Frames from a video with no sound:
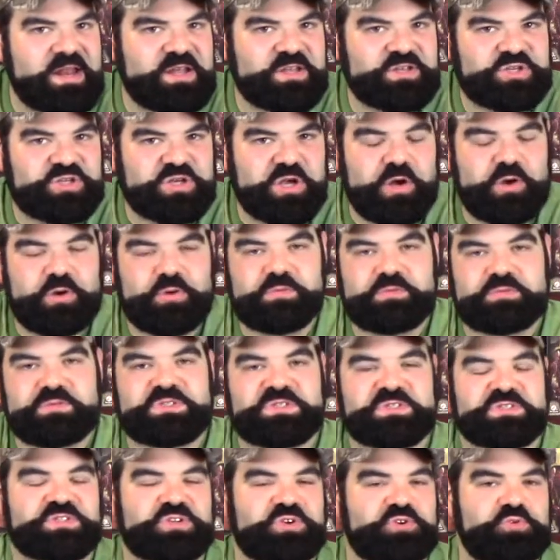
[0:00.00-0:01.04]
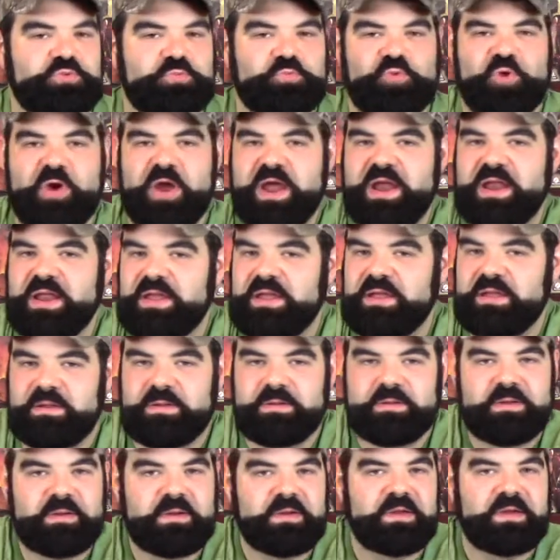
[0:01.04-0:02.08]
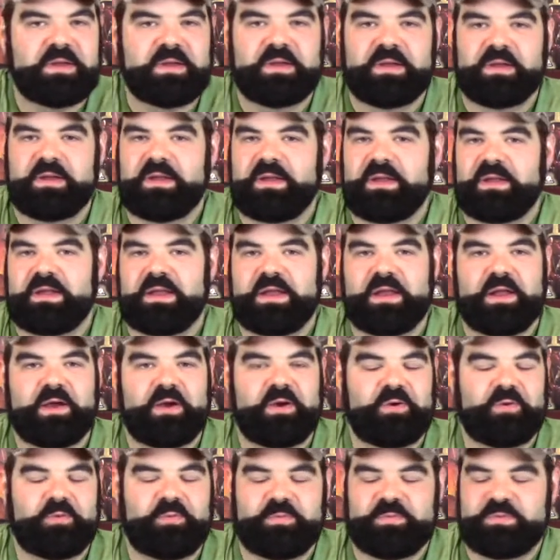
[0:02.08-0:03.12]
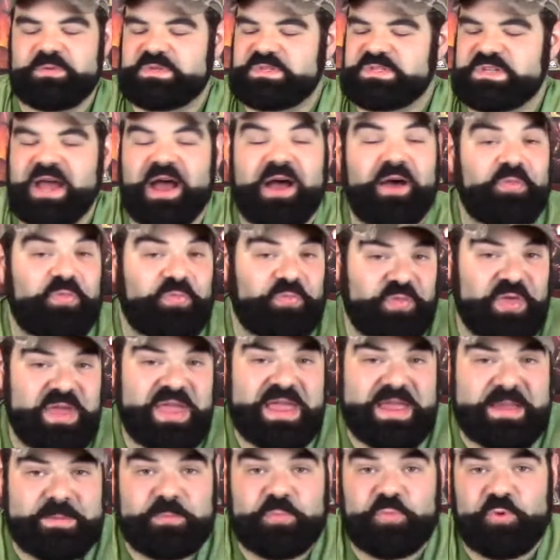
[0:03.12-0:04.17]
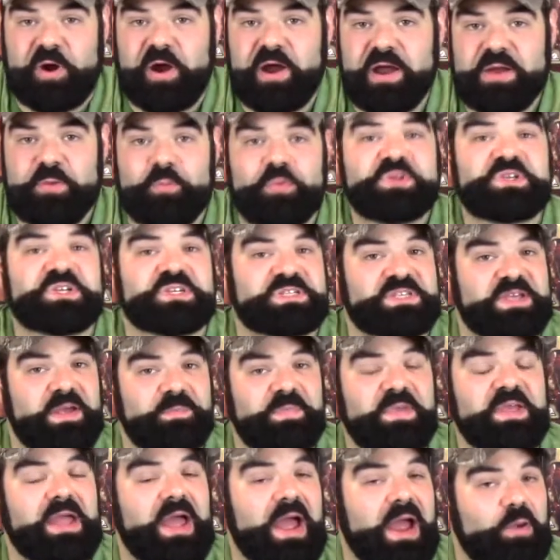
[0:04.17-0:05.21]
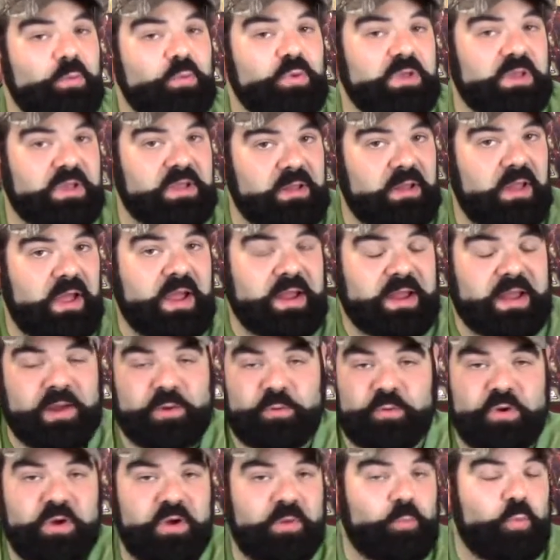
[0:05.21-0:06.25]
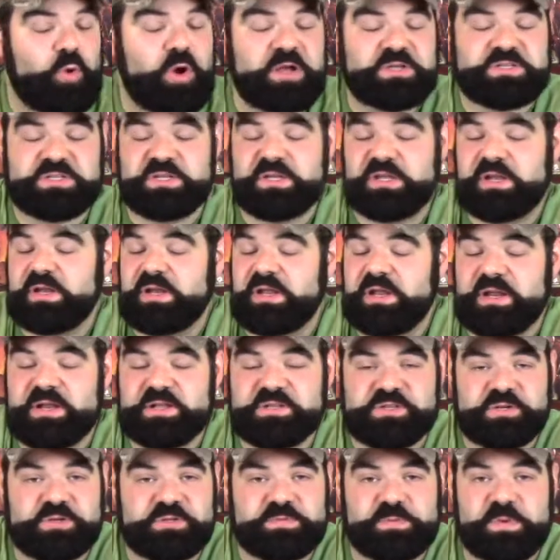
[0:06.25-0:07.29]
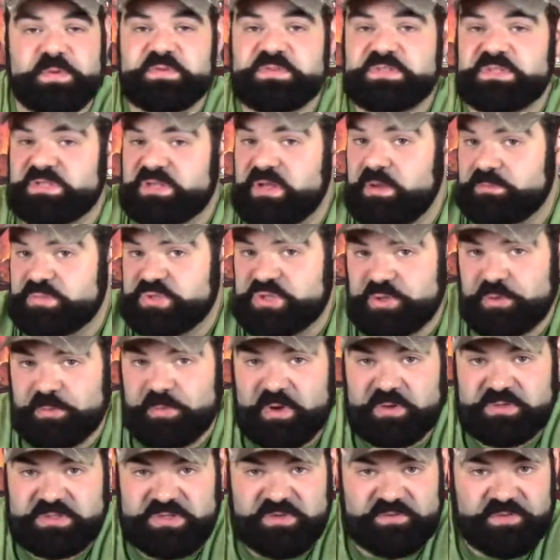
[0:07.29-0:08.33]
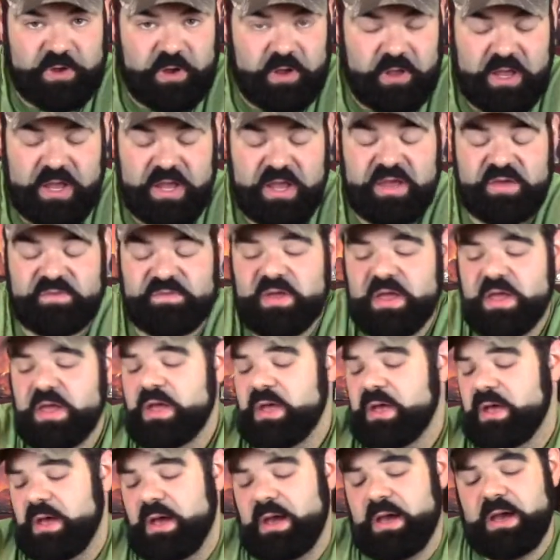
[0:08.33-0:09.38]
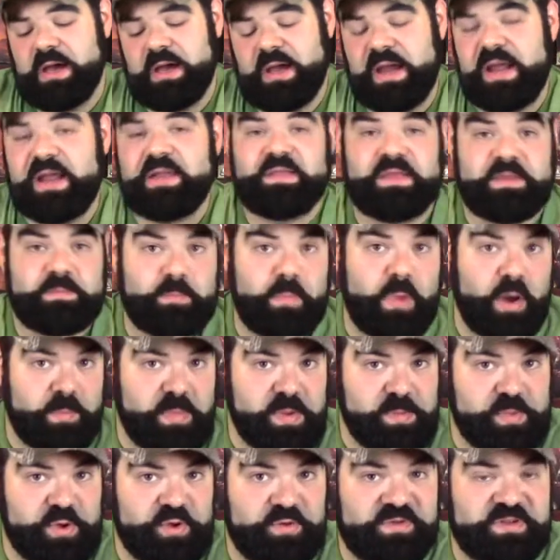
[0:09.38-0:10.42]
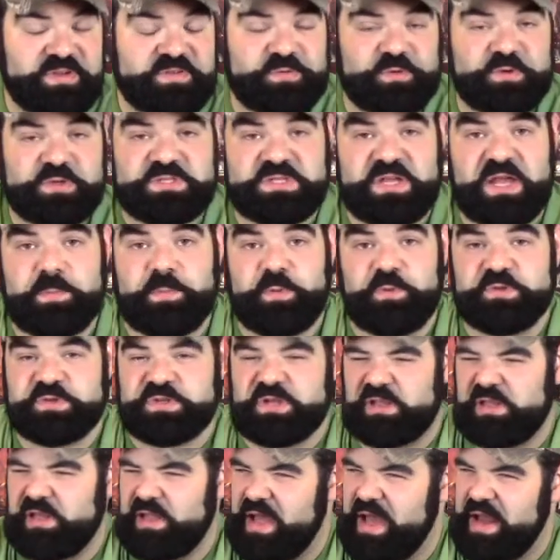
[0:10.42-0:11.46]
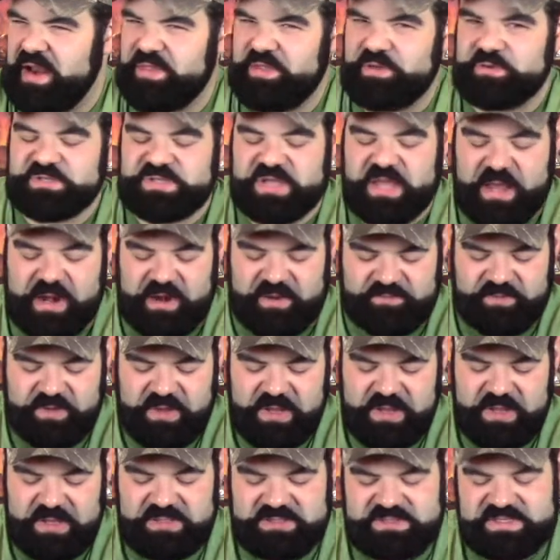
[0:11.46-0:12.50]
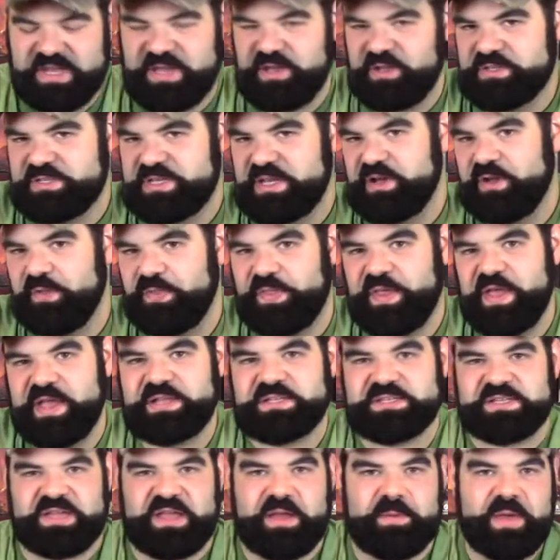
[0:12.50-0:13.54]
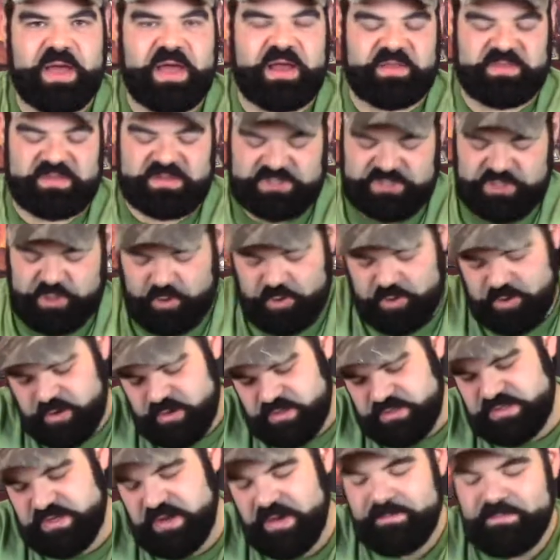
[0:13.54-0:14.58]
Jones tomb raiding, you know, style theme, right? Which is something I really like. I grew up watching the Indiana Jones movies, as I'm sure most of y'all have, uh, and the Mummy movies, for example. There's a lot of those kind of telltale things that come out of these cards,